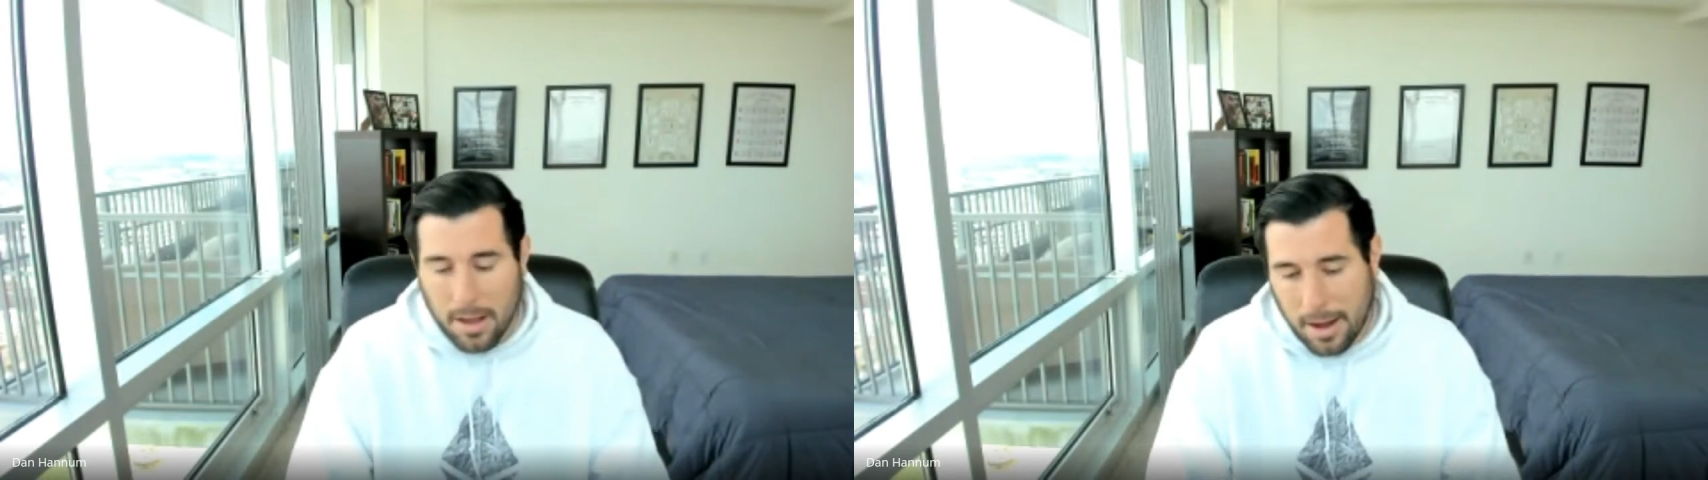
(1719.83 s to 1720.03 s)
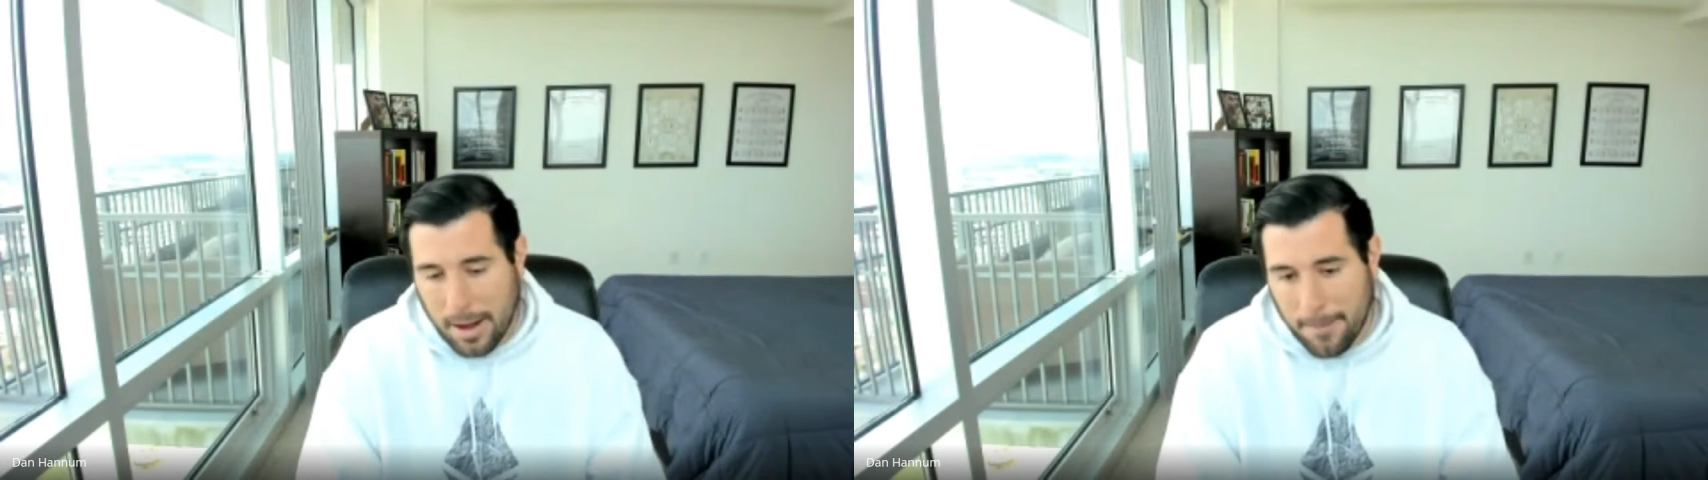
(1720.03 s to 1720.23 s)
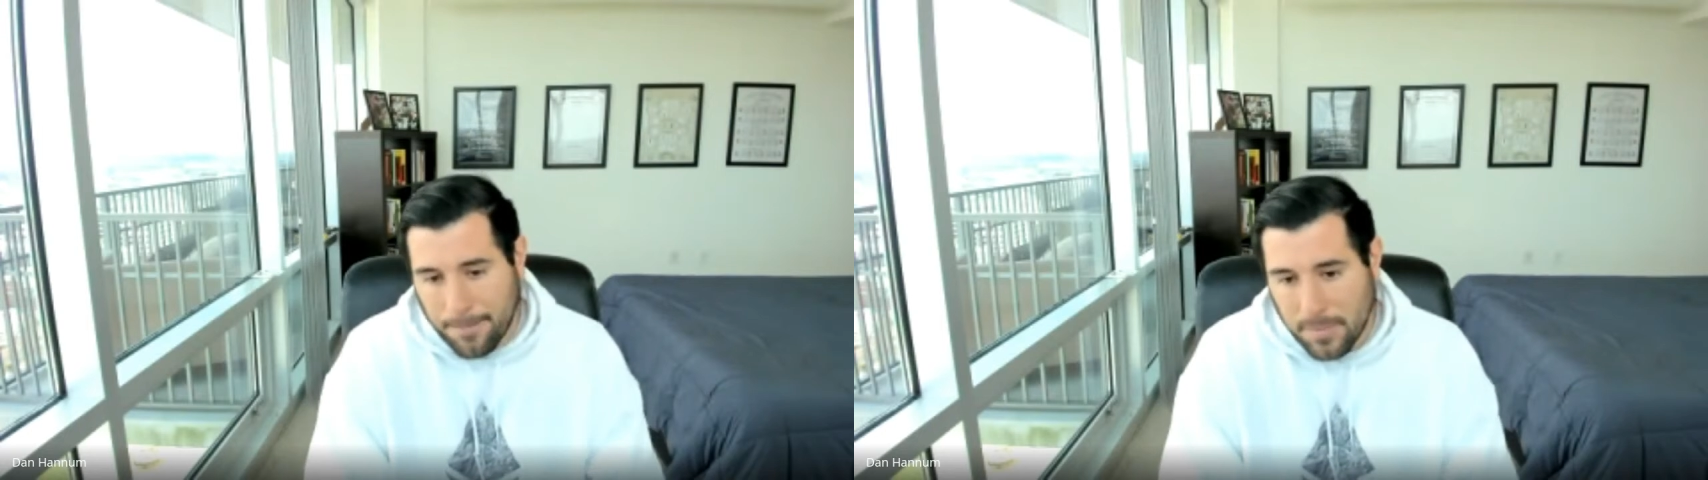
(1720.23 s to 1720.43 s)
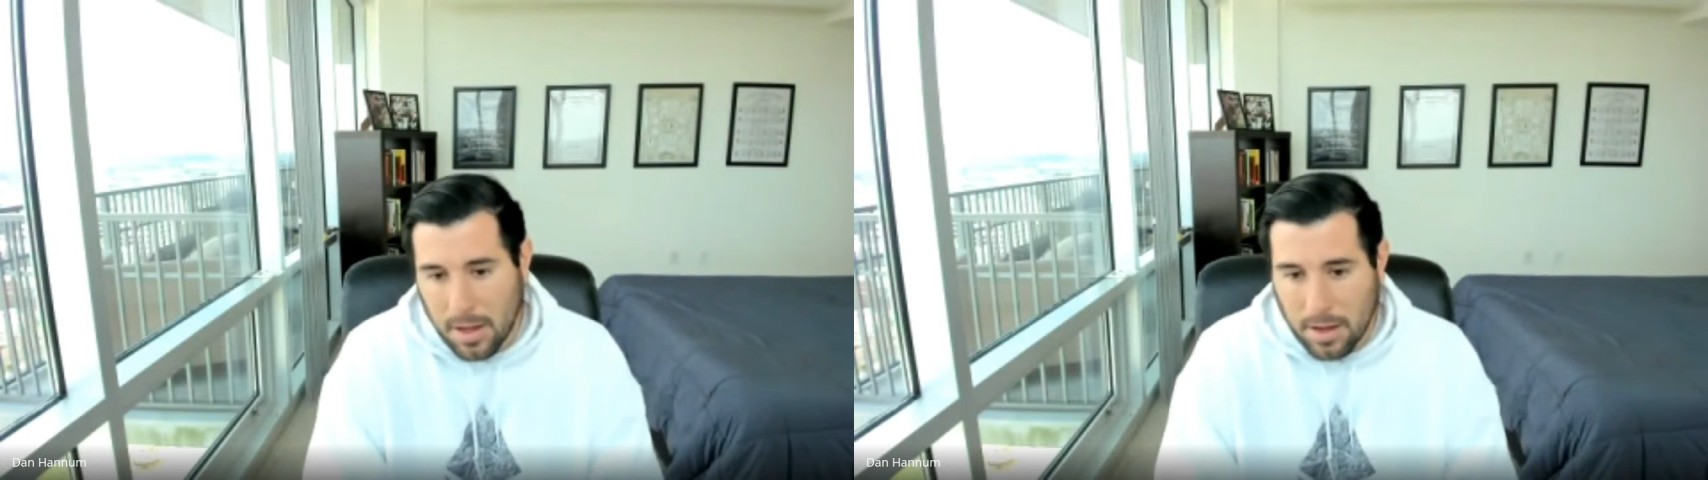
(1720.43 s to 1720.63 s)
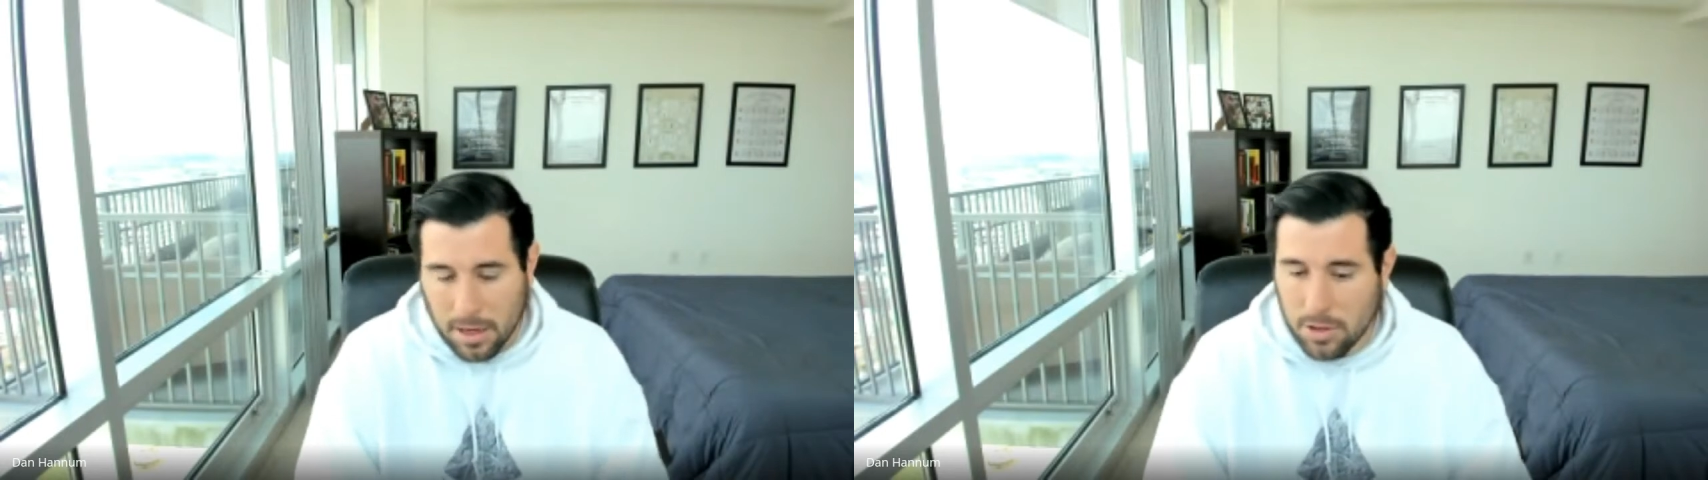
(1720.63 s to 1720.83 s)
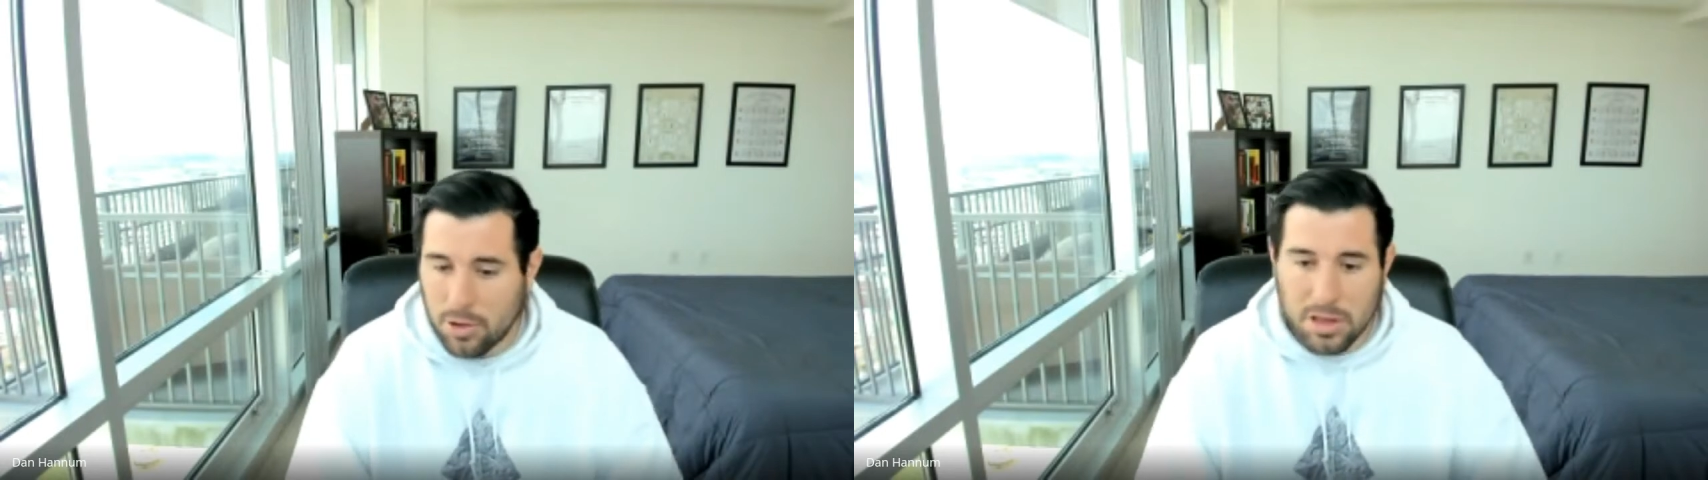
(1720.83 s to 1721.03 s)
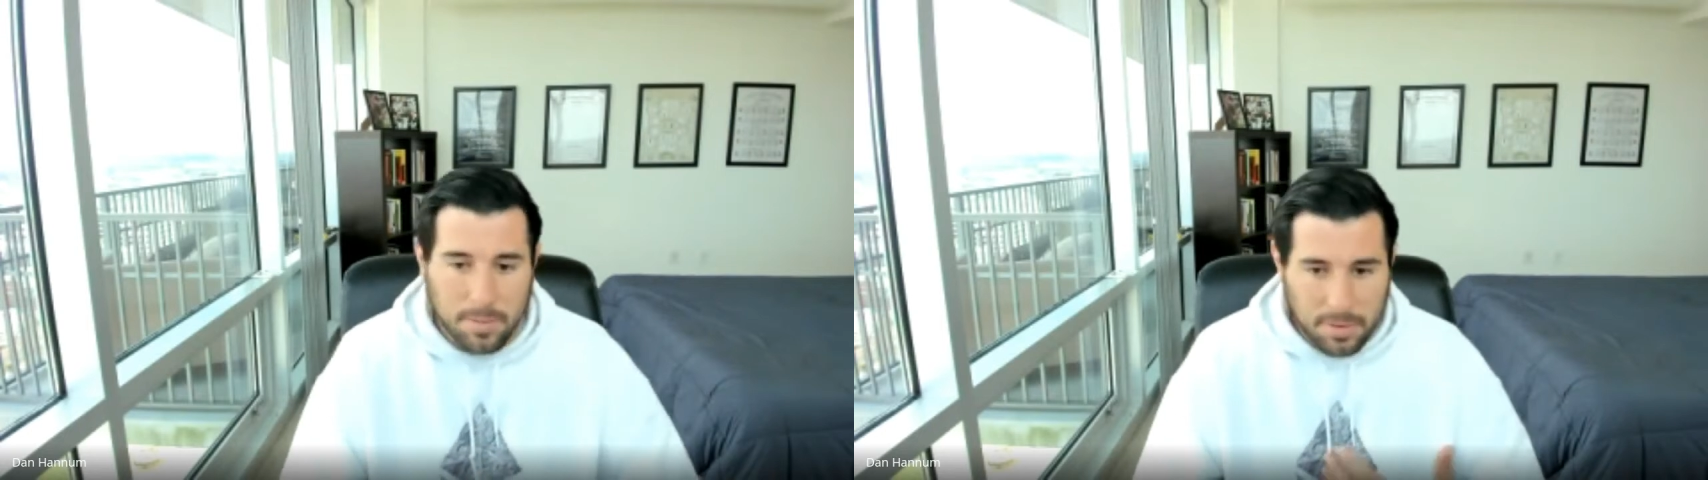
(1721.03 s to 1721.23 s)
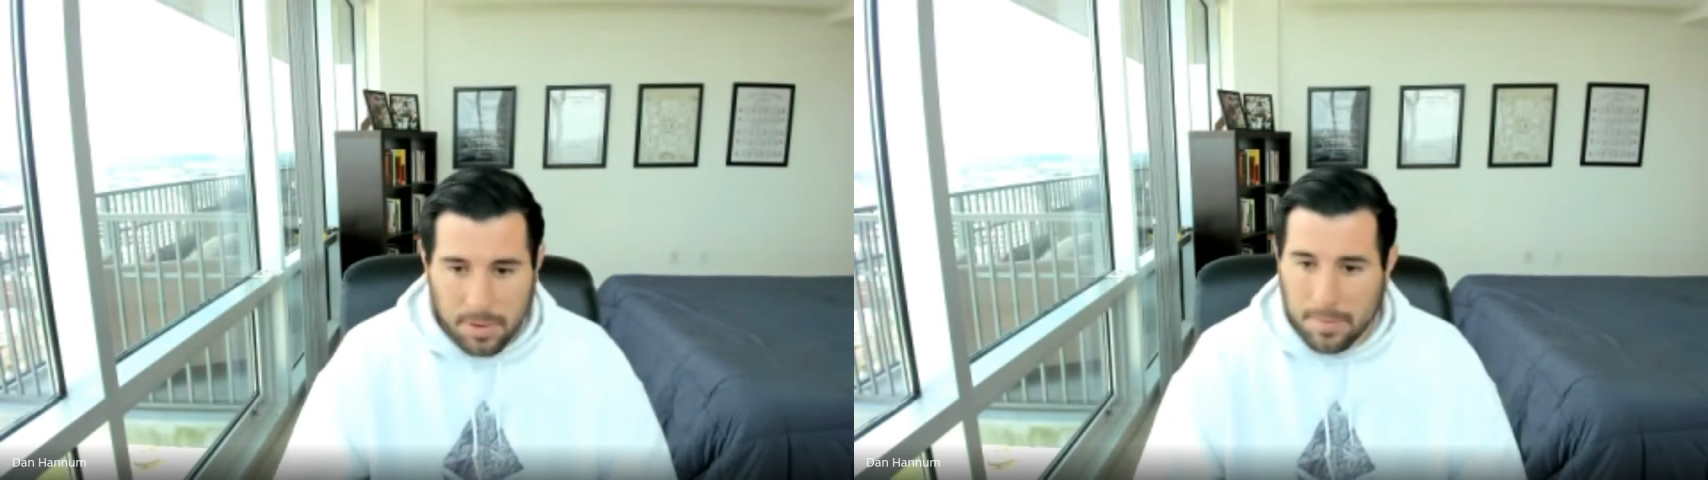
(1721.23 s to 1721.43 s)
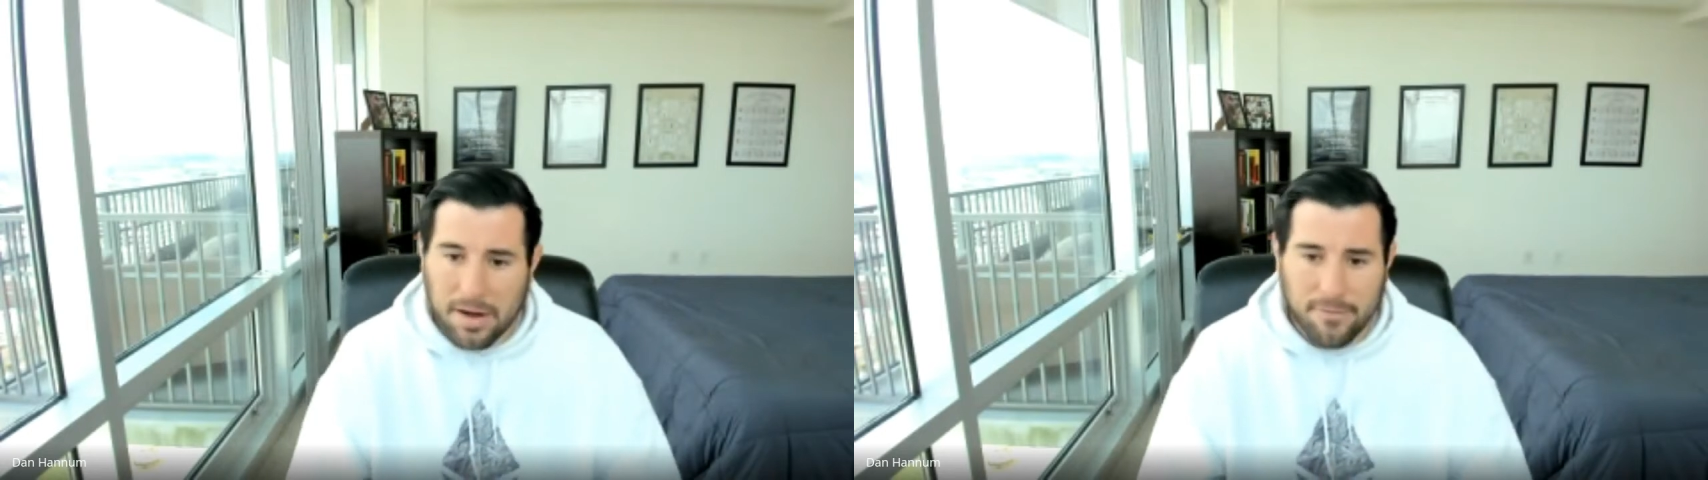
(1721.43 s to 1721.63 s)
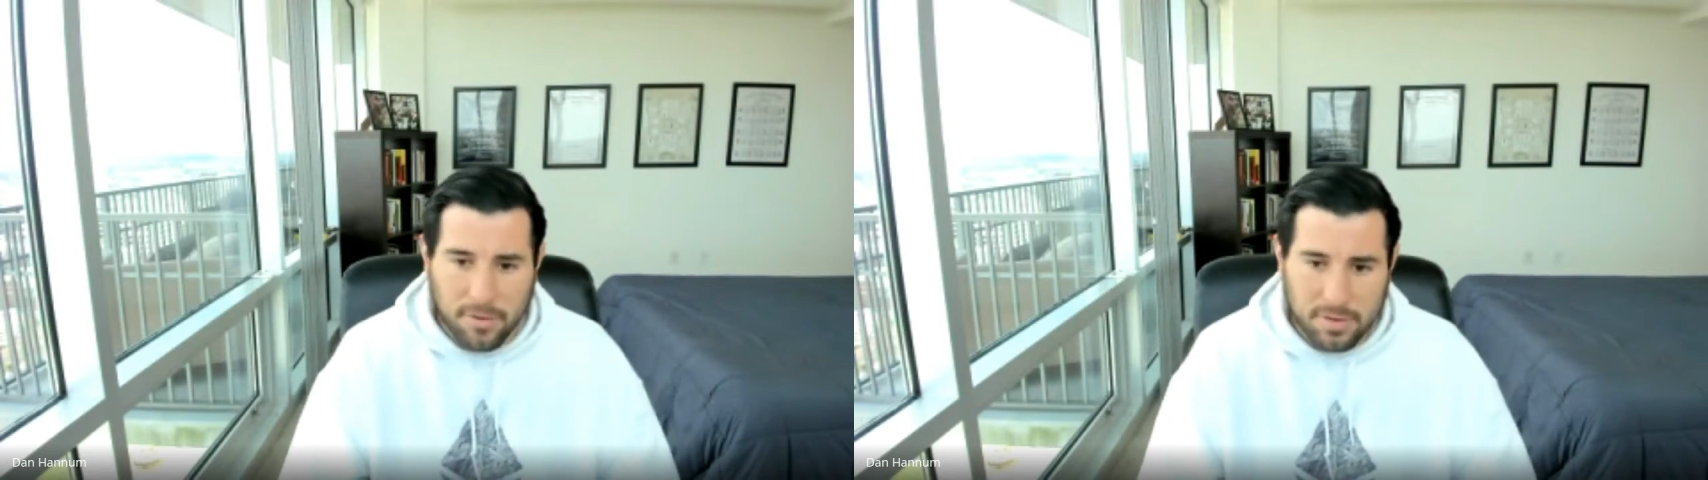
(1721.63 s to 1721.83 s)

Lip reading: And so just something to be mindful of,